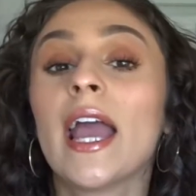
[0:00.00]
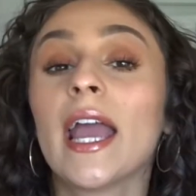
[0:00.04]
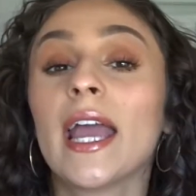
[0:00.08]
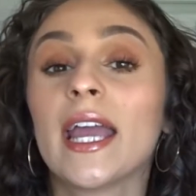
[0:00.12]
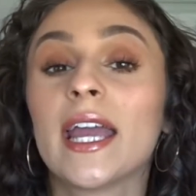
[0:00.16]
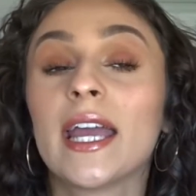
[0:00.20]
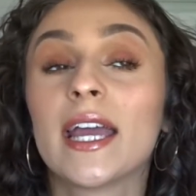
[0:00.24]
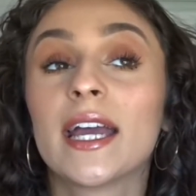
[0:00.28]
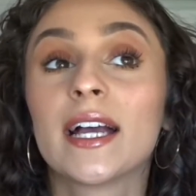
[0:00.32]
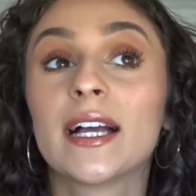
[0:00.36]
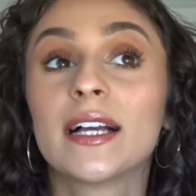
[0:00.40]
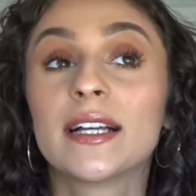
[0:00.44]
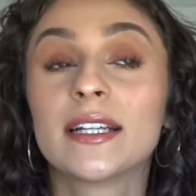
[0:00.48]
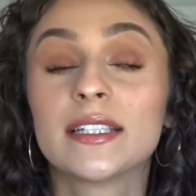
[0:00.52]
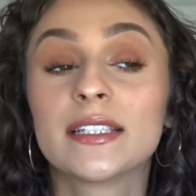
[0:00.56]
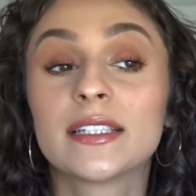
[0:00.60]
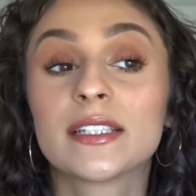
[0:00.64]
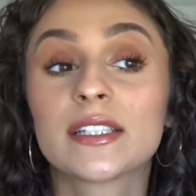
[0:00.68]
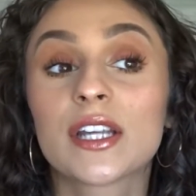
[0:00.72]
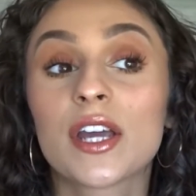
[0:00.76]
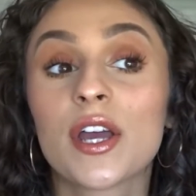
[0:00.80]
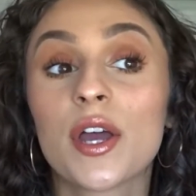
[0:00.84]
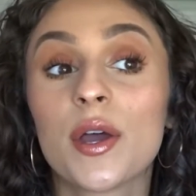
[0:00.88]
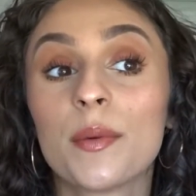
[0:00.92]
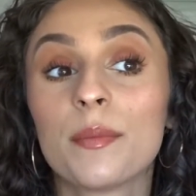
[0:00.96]

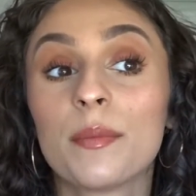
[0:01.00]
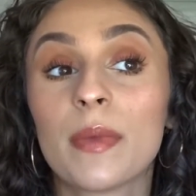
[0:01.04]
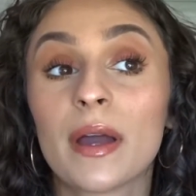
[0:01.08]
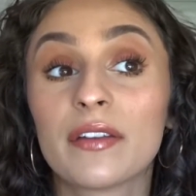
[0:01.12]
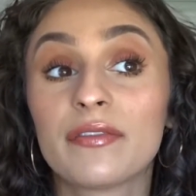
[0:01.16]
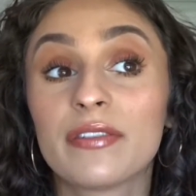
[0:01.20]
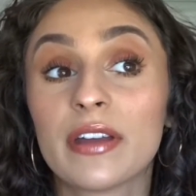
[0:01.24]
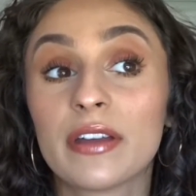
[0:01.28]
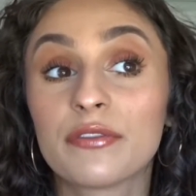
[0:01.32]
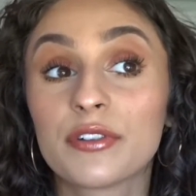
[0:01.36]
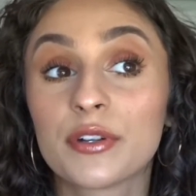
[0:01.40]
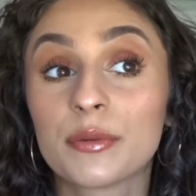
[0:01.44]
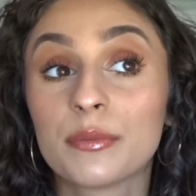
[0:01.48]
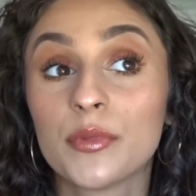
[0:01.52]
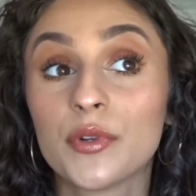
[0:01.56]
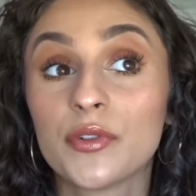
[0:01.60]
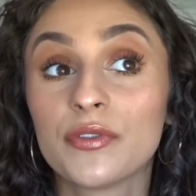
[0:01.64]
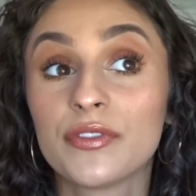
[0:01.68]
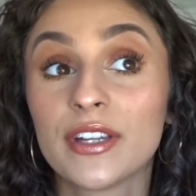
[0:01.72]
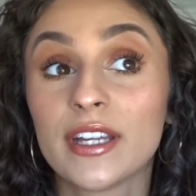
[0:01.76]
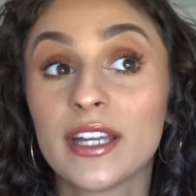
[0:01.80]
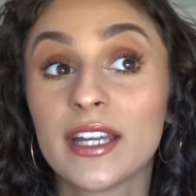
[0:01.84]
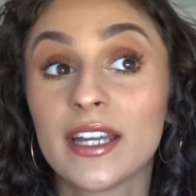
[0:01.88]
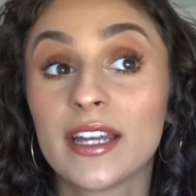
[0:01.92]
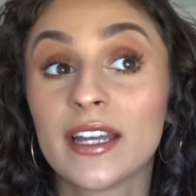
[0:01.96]
and my favorite
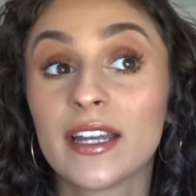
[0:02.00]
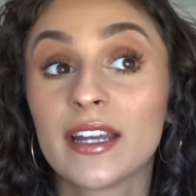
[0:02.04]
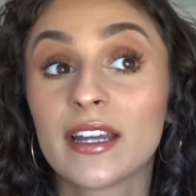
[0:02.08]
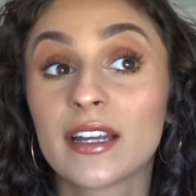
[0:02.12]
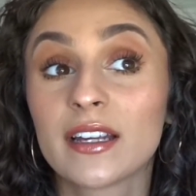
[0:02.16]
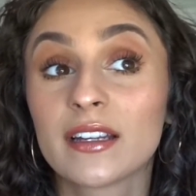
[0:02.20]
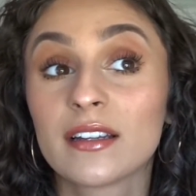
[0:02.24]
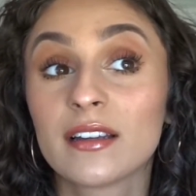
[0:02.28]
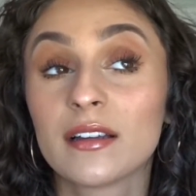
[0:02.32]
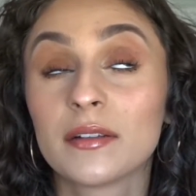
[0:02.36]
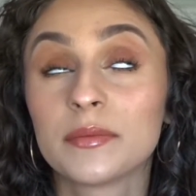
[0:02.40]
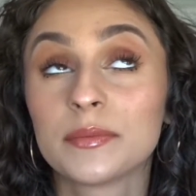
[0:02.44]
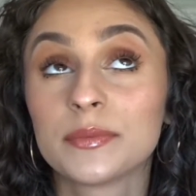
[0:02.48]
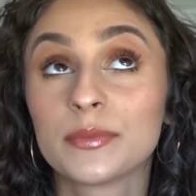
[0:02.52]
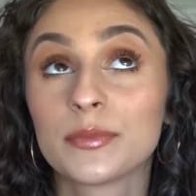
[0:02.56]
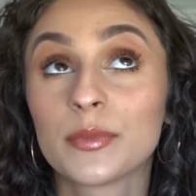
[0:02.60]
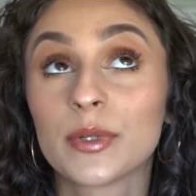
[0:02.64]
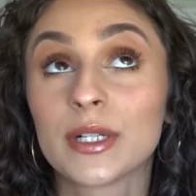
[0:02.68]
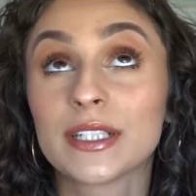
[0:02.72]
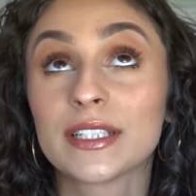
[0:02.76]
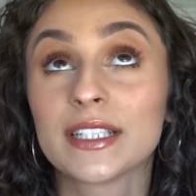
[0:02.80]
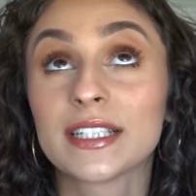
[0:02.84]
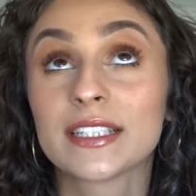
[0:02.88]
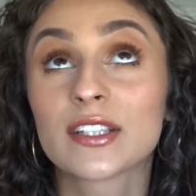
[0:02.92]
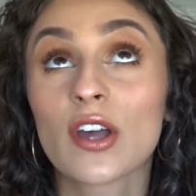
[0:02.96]
movie,
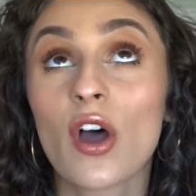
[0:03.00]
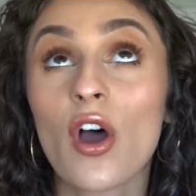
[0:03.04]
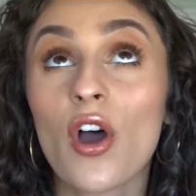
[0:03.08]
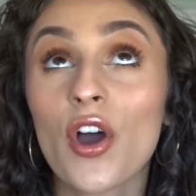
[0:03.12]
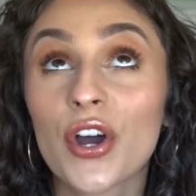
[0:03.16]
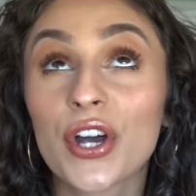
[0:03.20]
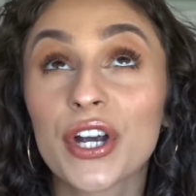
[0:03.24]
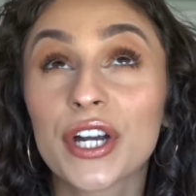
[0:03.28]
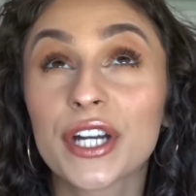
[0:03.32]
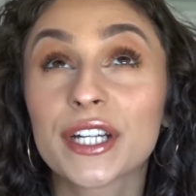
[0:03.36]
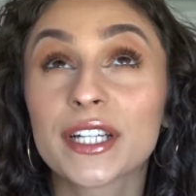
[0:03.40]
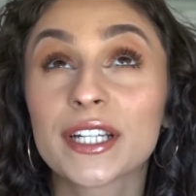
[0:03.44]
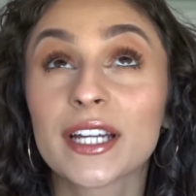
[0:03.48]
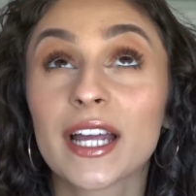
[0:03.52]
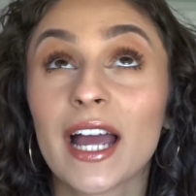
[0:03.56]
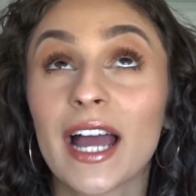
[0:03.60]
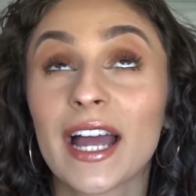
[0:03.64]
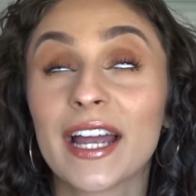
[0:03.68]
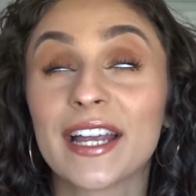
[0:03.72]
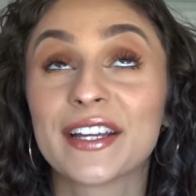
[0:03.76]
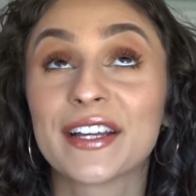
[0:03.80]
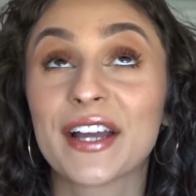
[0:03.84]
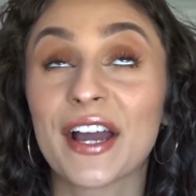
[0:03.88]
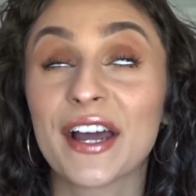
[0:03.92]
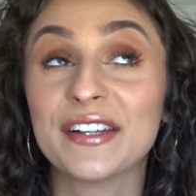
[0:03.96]
well, it's hard.
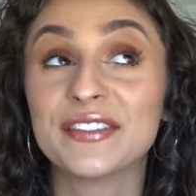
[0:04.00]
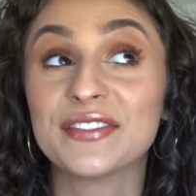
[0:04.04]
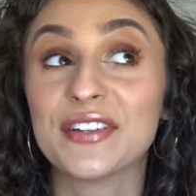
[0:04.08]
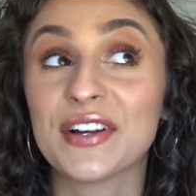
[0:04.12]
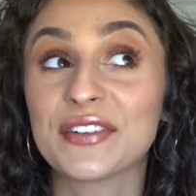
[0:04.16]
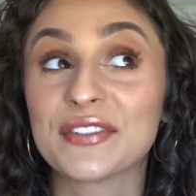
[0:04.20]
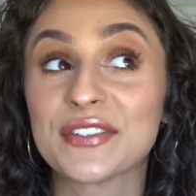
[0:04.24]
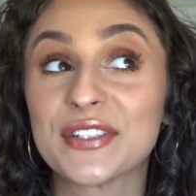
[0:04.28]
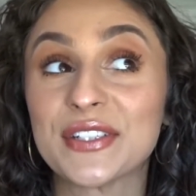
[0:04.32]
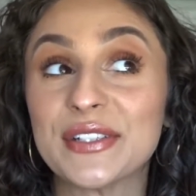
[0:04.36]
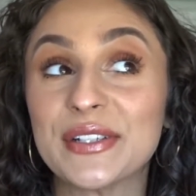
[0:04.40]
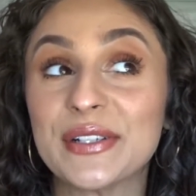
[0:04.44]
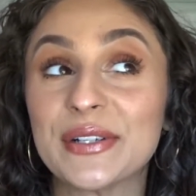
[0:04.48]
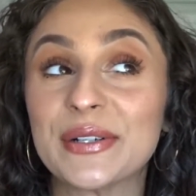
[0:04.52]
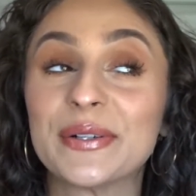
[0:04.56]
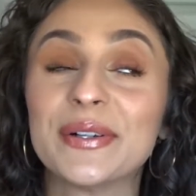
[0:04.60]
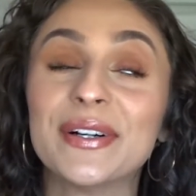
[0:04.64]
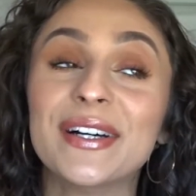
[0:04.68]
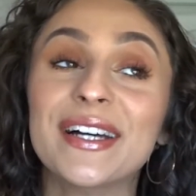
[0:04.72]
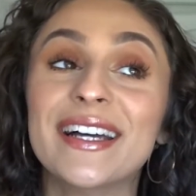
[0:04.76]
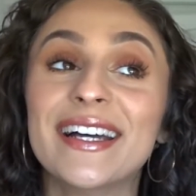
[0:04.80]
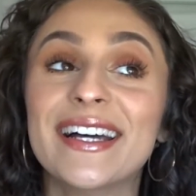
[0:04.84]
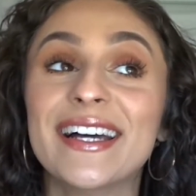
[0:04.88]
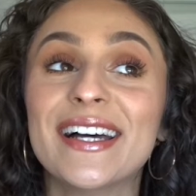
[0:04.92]
I kind of have to.